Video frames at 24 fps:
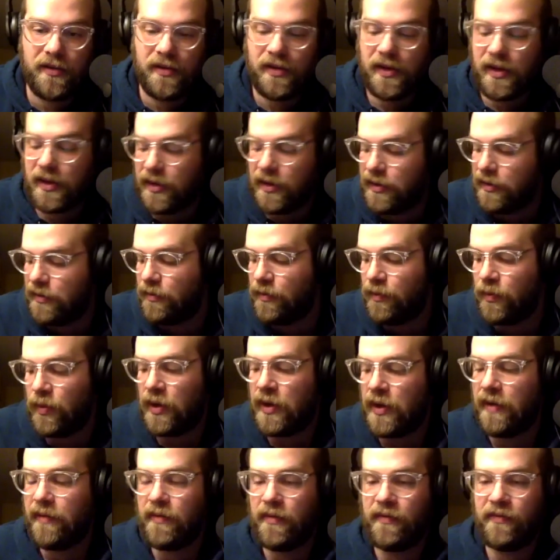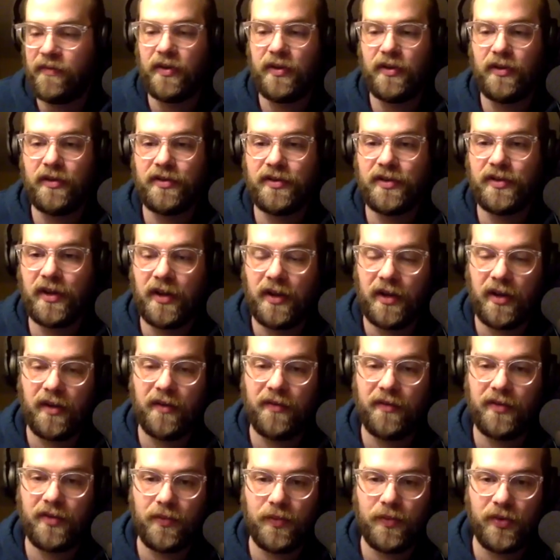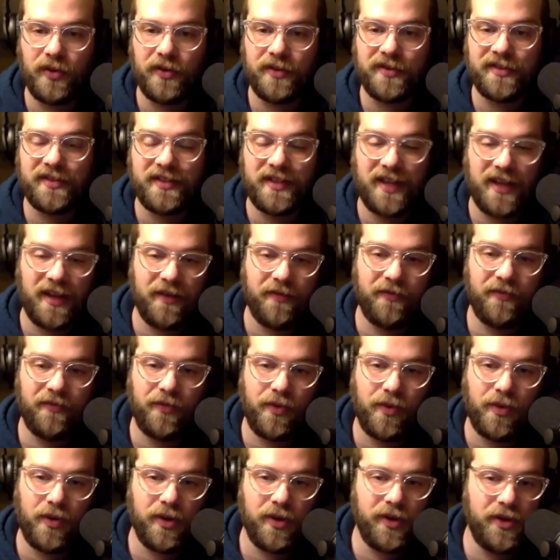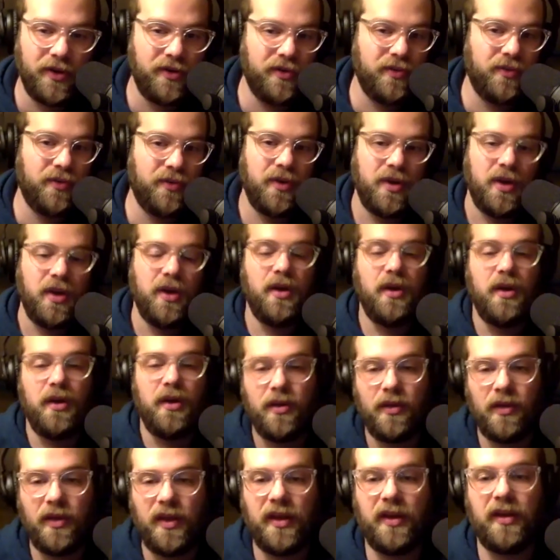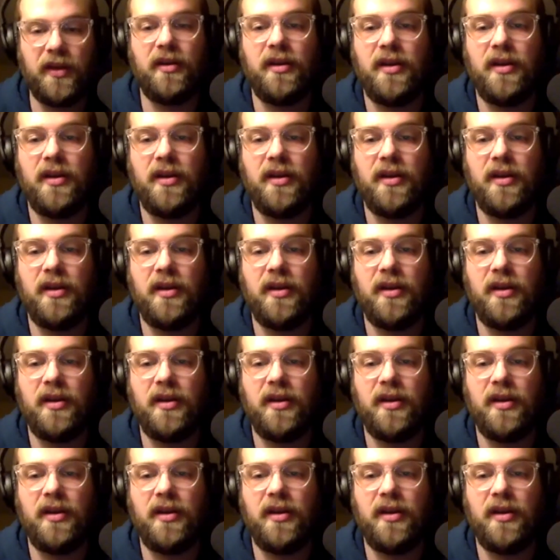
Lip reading: like whatever feels like comfortable and safe for you. Like